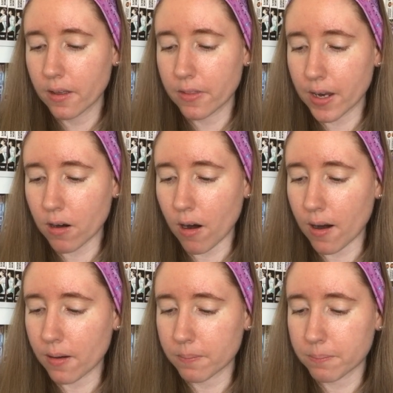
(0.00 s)
There
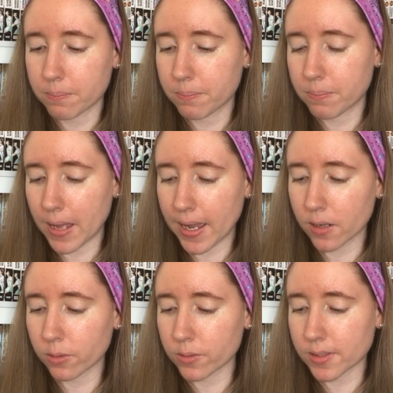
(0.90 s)
are
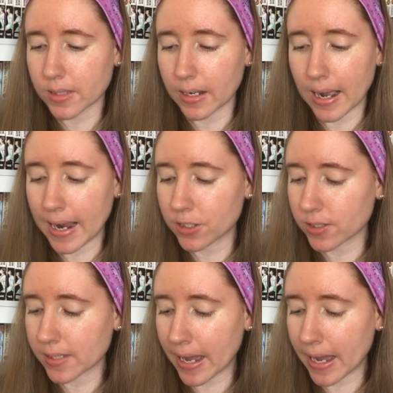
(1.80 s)
panels that I just